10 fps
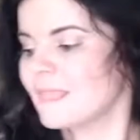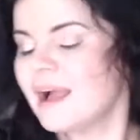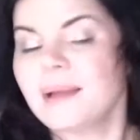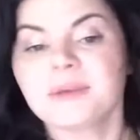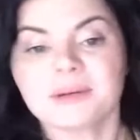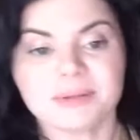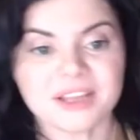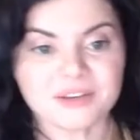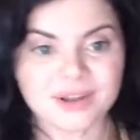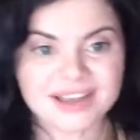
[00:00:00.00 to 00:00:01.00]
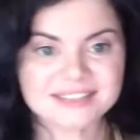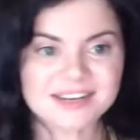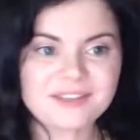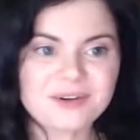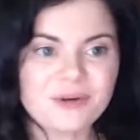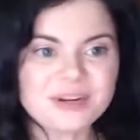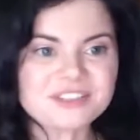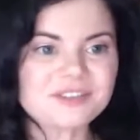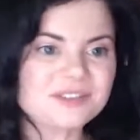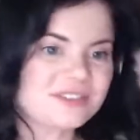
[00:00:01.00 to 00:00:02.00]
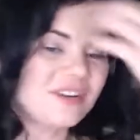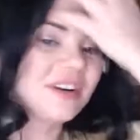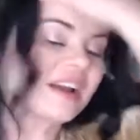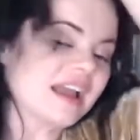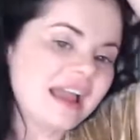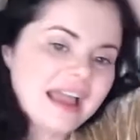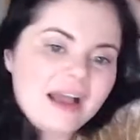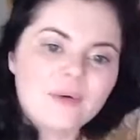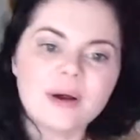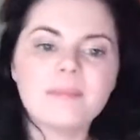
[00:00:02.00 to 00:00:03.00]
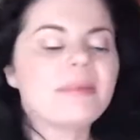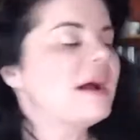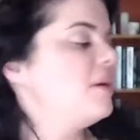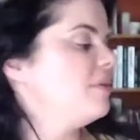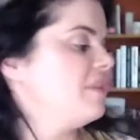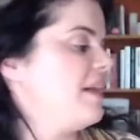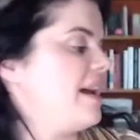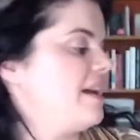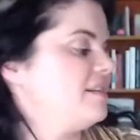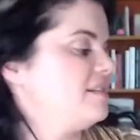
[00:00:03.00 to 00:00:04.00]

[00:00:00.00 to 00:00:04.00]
I'm going to play you guys another Nobody's Girl song. How about that?